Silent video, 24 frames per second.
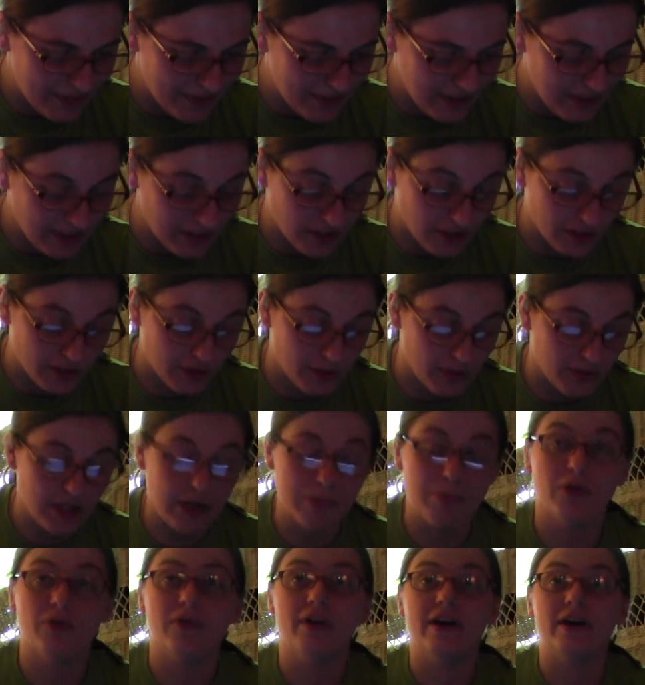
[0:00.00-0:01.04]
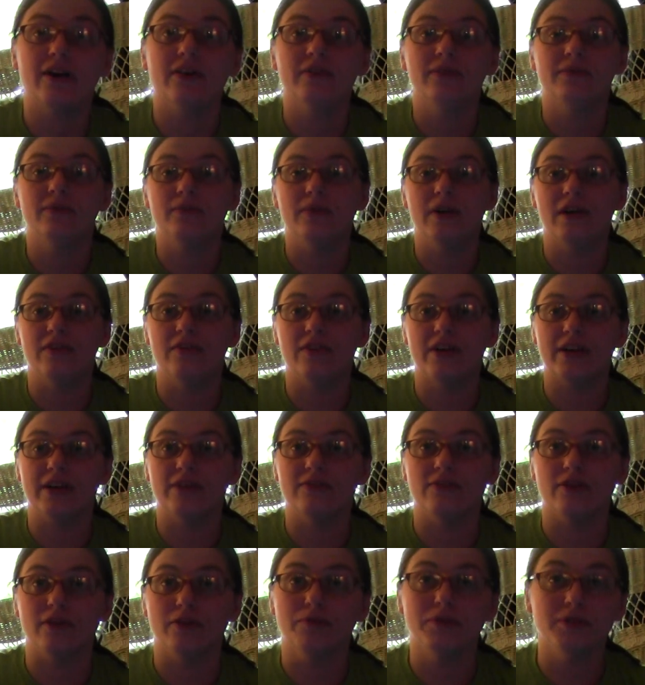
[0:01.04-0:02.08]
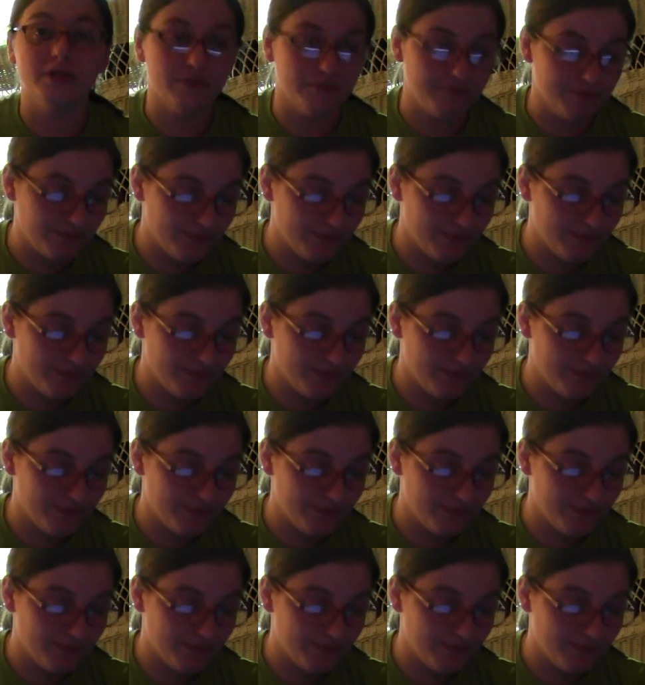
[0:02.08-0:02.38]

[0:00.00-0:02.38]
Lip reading: he's also a double rare. We have that confirmed.